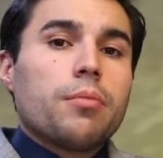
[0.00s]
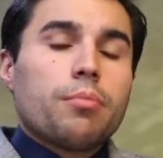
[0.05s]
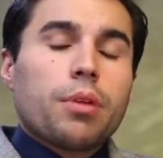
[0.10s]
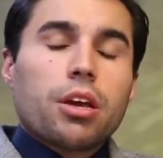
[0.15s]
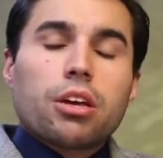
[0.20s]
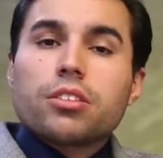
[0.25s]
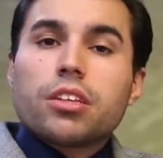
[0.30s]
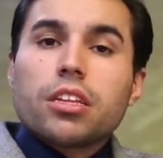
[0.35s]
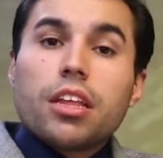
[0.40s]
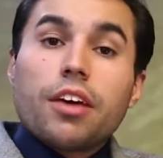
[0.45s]

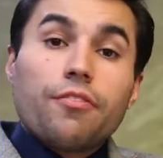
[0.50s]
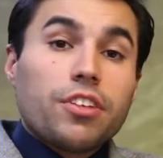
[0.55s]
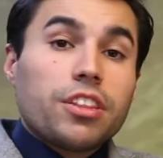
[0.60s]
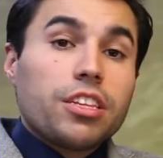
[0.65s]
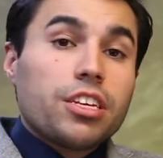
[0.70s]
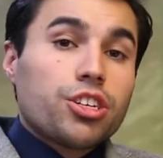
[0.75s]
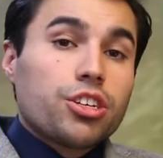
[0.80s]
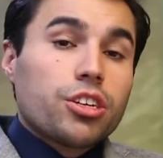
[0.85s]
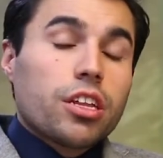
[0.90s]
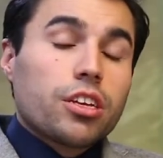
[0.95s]
Because the
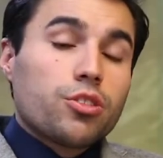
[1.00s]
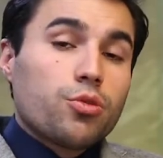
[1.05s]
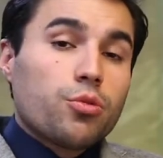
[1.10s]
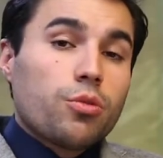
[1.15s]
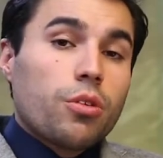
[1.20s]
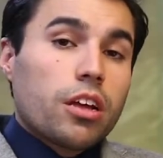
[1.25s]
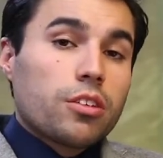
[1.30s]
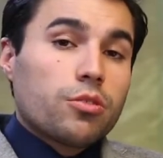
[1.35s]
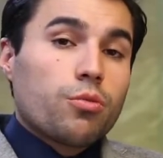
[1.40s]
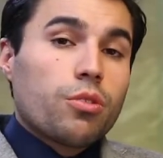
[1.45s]
definition,
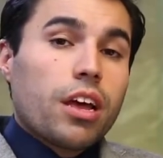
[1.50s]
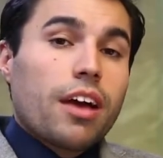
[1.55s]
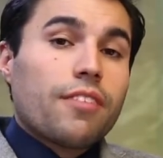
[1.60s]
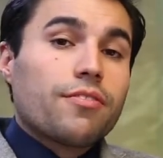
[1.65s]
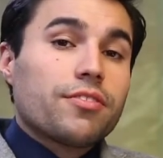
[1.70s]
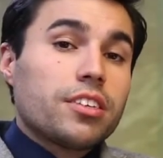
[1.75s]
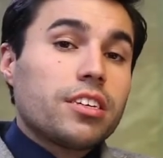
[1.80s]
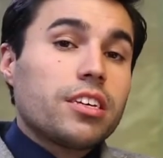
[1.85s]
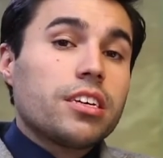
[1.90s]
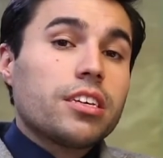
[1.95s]
as we
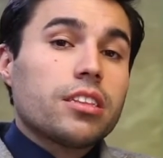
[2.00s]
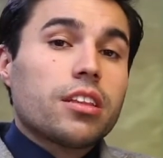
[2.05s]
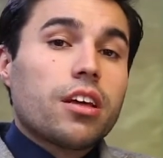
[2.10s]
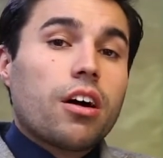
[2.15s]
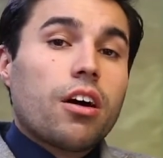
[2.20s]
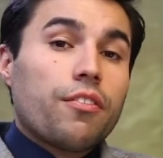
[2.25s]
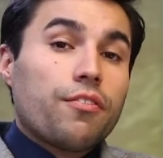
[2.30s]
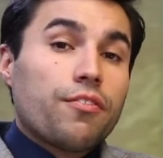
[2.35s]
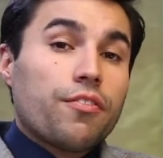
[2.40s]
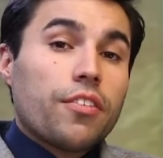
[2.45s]
have seen,
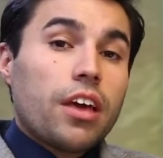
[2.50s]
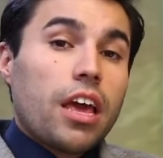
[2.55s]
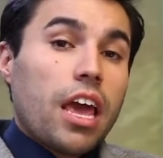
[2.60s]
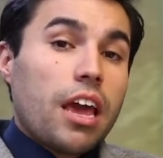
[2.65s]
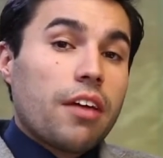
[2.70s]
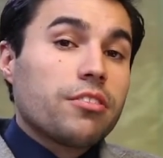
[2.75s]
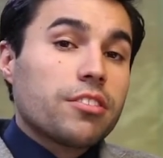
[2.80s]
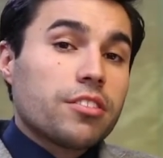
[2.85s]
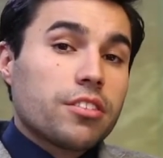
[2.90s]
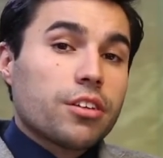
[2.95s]
of
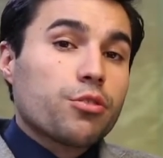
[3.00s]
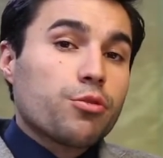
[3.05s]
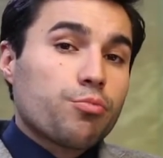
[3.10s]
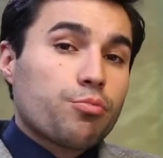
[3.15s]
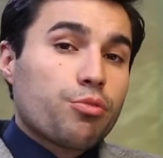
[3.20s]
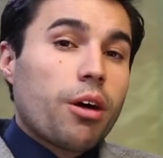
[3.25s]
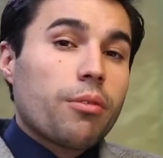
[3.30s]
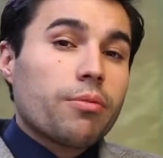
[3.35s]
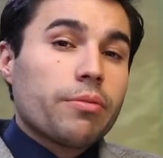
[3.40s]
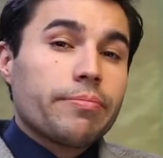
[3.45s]
every single
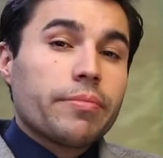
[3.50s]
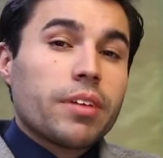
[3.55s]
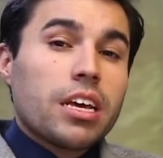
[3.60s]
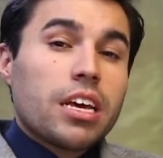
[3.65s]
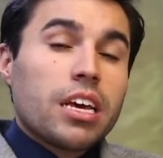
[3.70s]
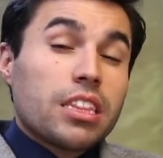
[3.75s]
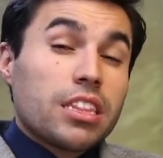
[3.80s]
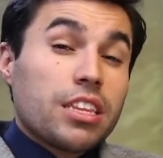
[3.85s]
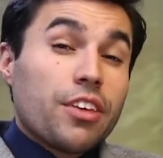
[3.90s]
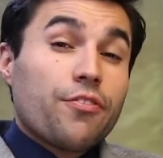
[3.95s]
problem
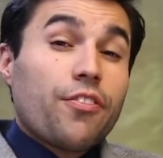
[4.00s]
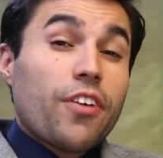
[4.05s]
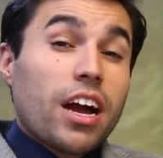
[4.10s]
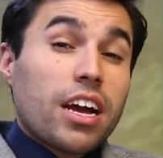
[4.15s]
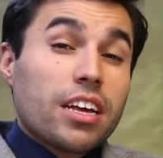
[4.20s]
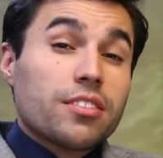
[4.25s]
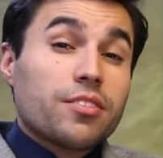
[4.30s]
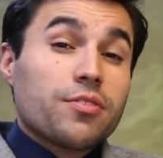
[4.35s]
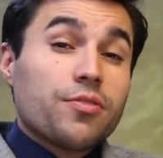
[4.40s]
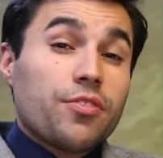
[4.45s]

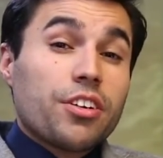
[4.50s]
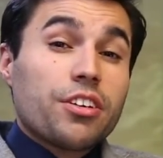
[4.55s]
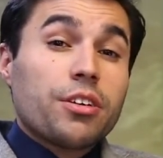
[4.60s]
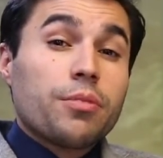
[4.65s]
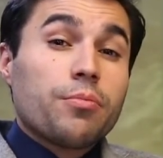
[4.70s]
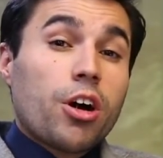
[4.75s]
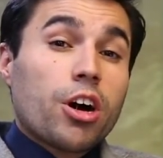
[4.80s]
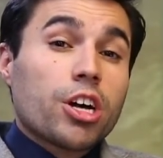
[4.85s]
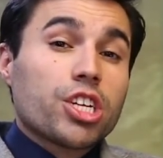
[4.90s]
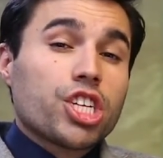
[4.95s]
defines
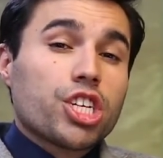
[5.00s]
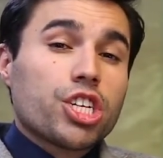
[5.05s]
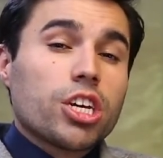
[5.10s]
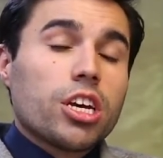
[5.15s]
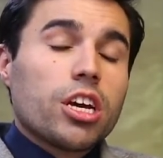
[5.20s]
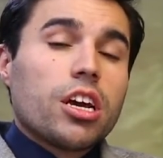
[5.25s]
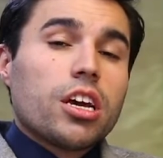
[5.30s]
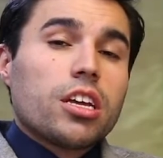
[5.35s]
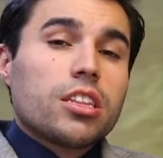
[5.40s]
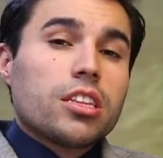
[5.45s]
very much
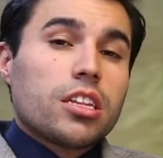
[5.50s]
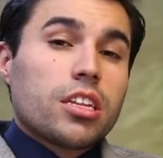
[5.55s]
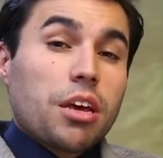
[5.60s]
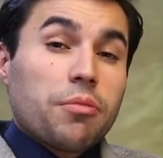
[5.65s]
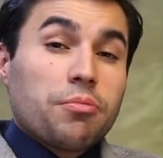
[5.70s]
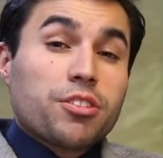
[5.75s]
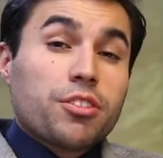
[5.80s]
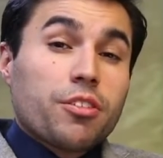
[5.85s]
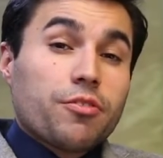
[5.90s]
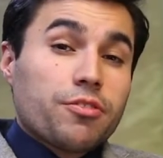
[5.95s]
the
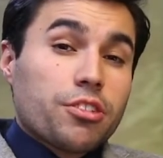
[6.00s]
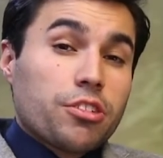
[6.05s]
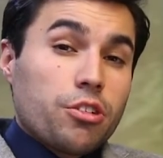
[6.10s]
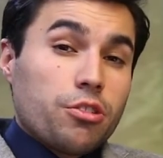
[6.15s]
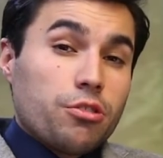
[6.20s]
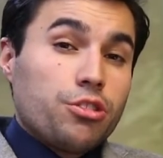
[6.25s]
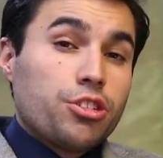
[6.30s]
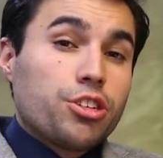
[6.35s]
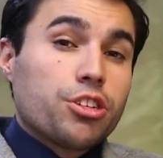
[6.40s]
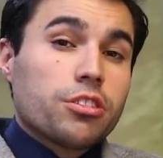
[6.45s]
types of
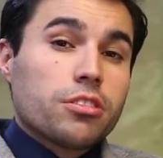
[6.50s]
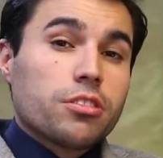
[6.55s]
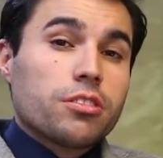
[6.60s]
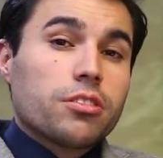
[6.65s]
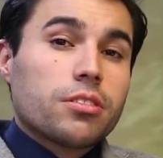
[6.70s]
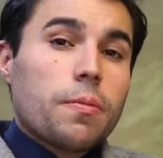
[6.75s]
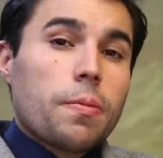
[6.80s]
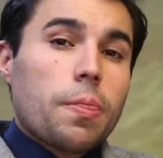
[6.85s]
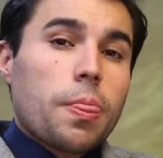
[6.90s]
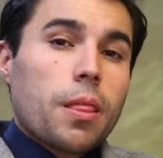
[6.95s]

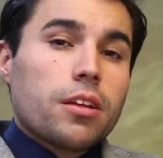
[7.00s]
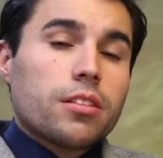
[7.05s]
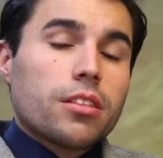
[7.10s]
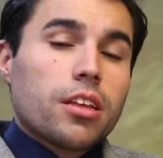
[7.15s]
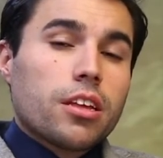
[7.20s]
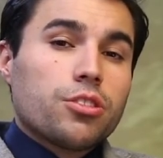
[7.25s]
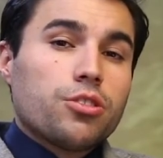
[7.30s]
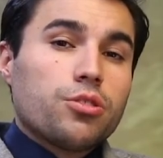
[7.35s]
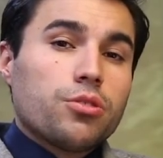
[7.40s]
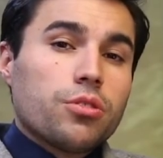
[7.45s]
solutions
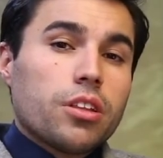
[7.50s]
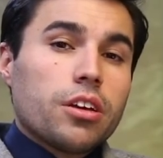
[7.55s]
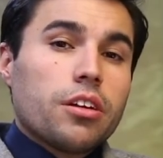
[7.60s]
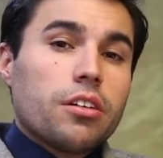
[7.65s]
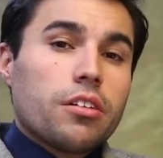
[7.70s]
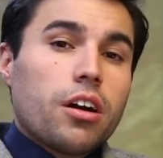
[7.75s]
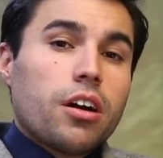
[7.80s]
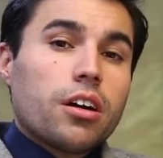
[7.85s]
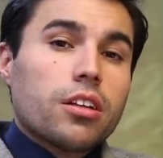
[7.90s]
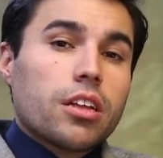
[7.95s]
that you
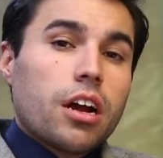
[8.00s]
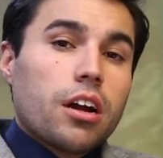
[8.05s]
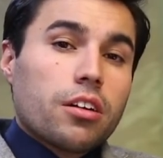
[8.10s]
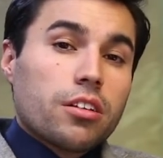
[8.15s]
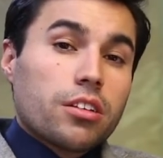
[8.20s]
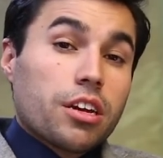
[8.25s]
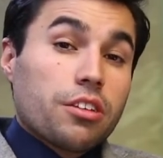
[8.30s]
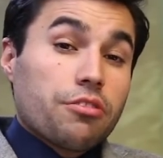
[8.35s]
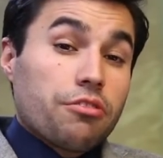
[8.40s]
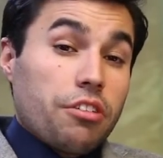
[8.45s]
later on are
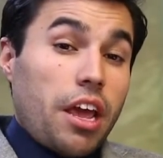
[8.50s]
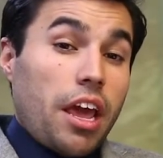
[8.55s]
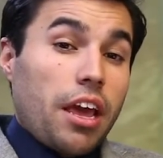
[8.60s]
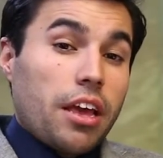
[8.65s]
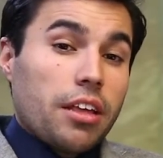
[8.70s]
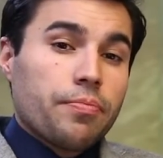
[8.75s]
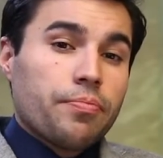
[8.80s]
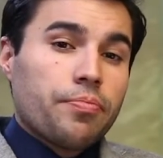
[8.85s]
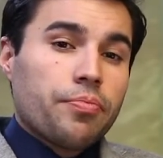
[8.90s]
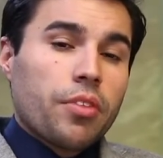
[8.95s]
going to
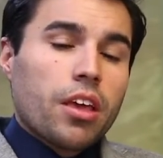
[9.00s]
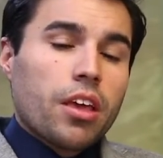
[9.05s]
create.